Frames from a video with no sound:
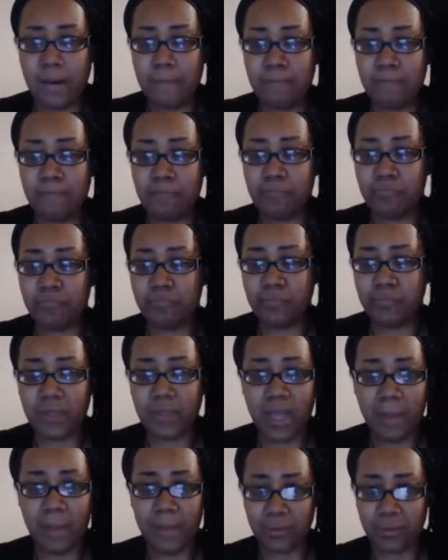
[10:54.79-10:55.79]

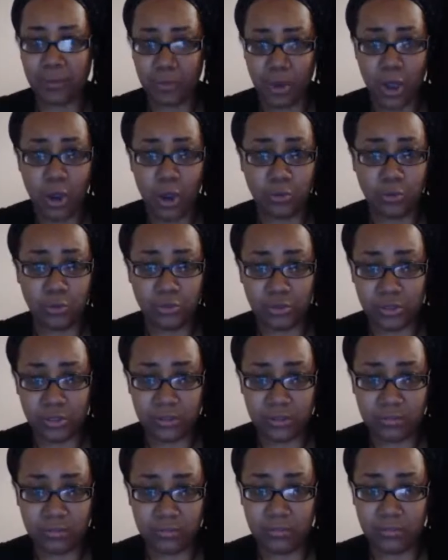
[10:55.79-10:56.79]
I might as well
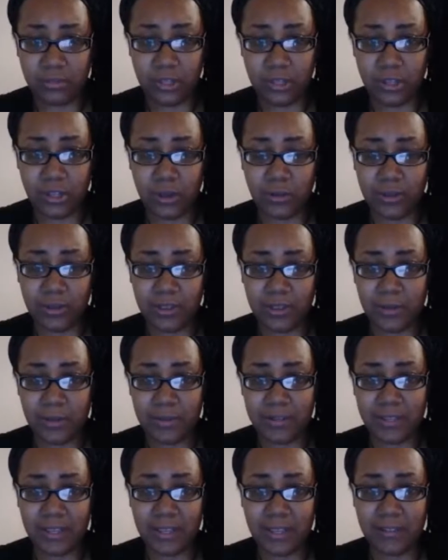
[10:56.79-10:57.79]
host,
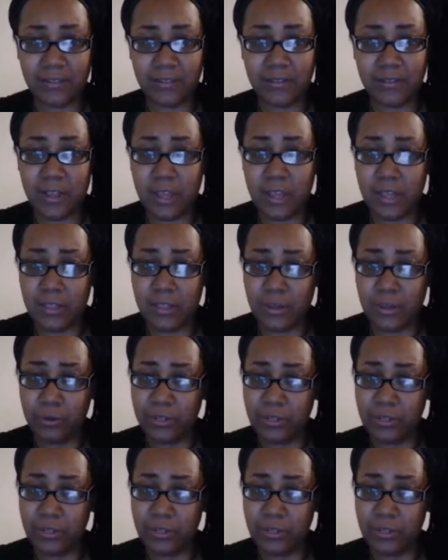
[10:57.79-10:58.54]
us coming together.